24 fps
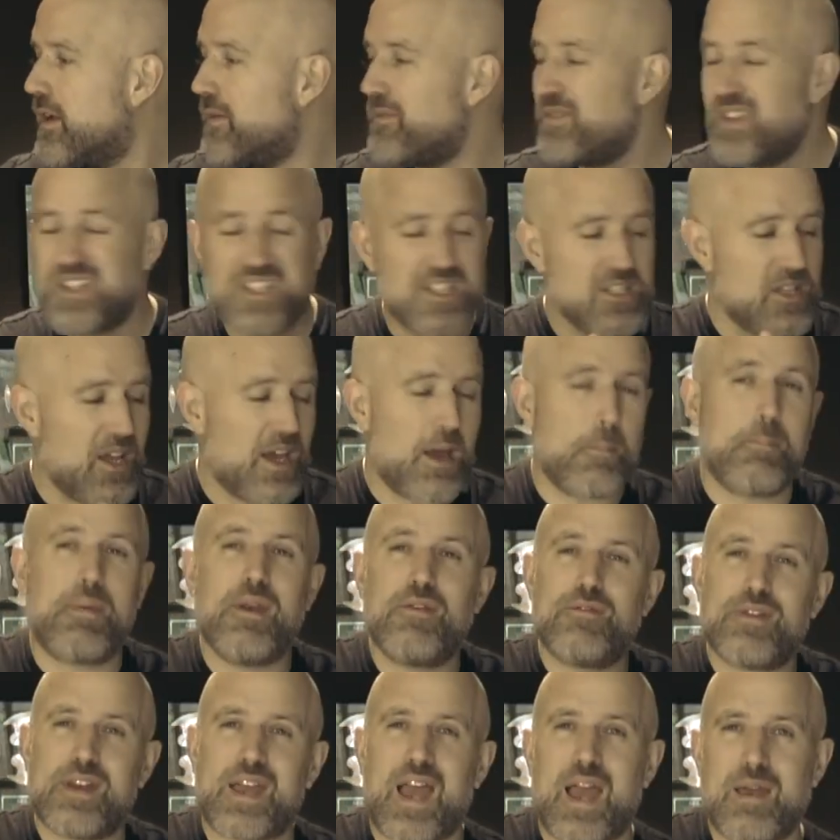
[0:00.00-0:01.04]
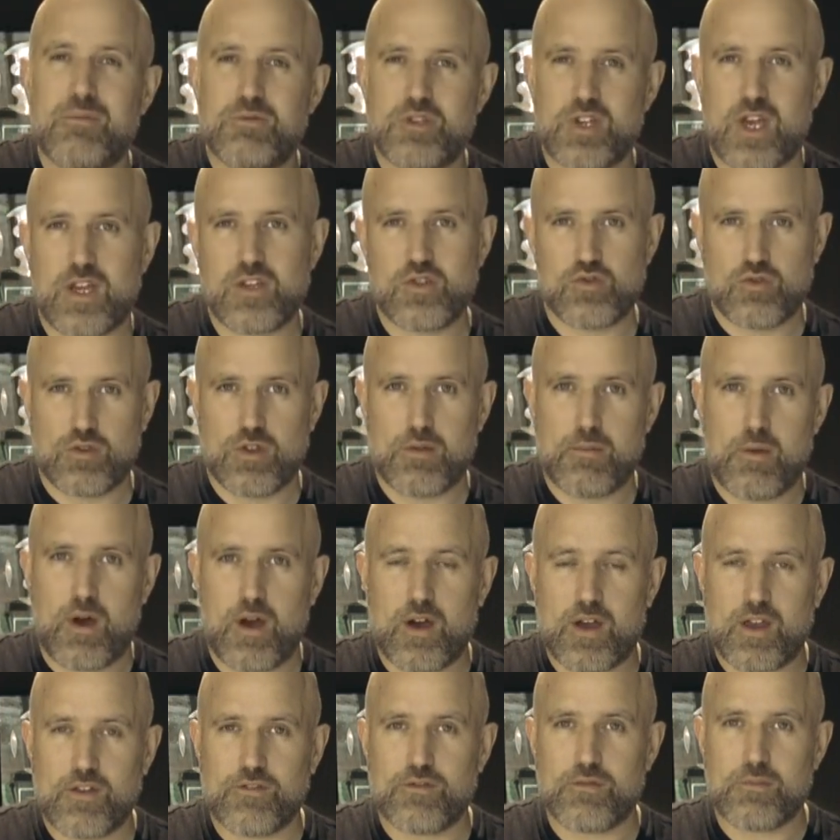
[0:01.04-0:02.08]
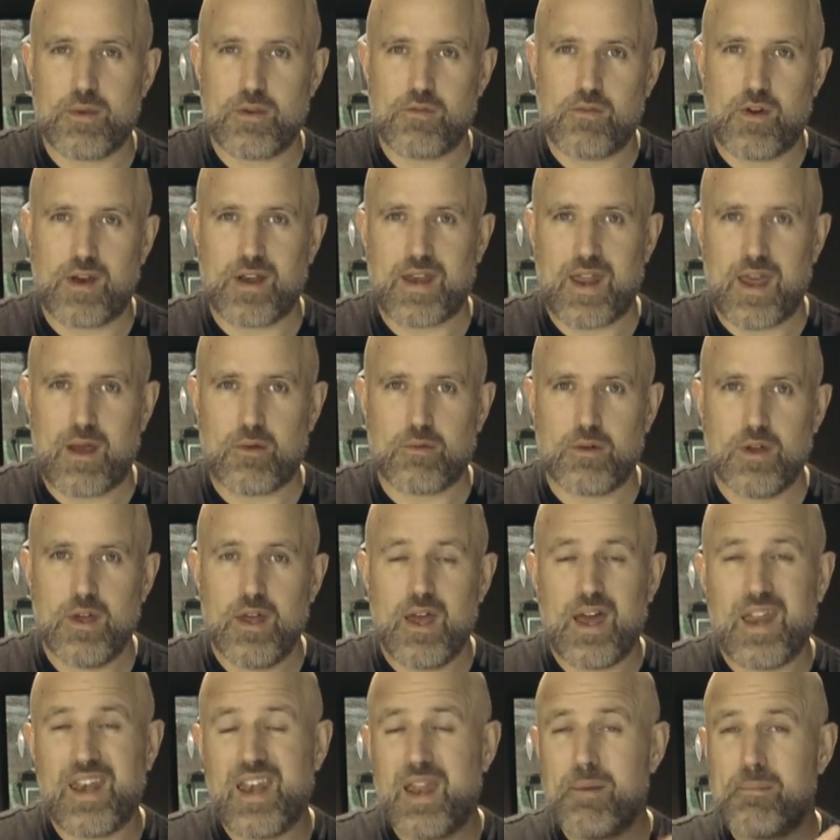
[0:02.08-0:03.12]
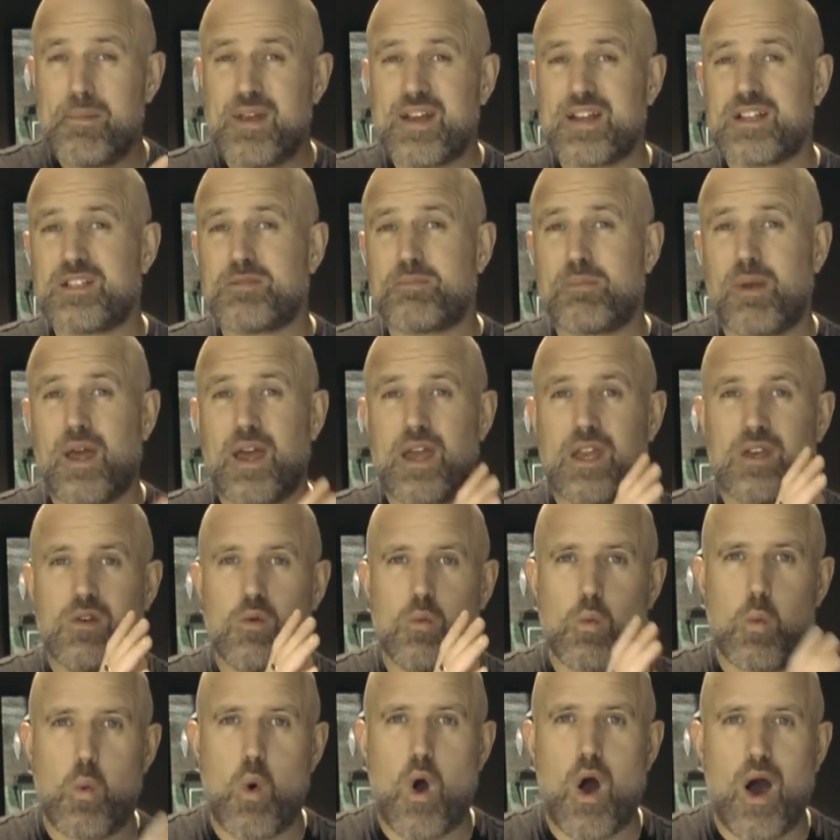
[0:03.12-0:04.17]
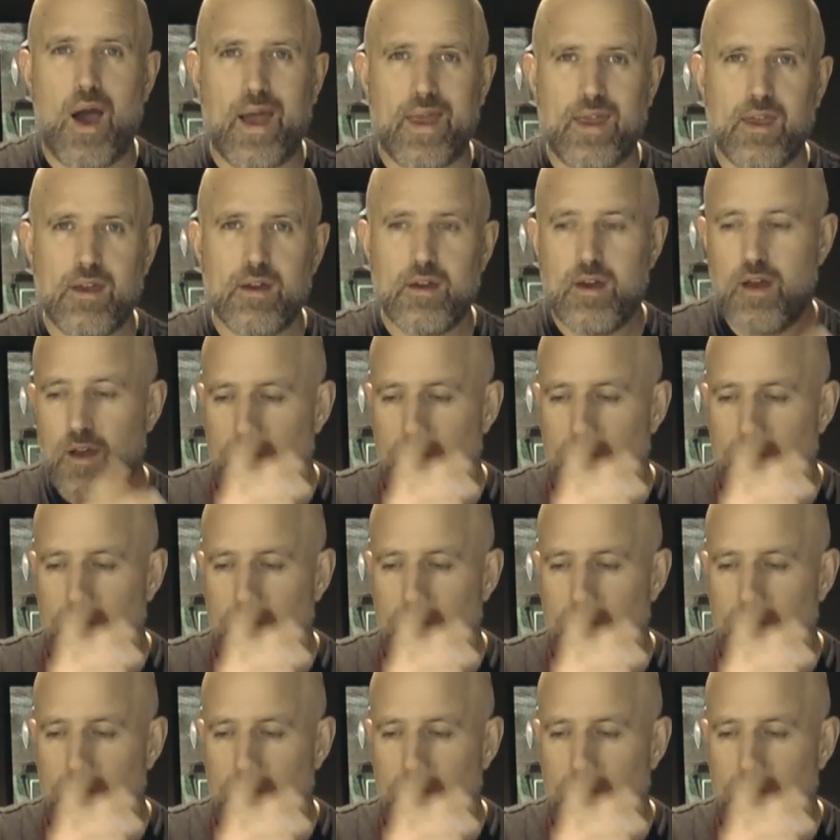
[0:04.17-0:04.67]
This is like a bit of a game changer on the market for me right now. And let me explain why.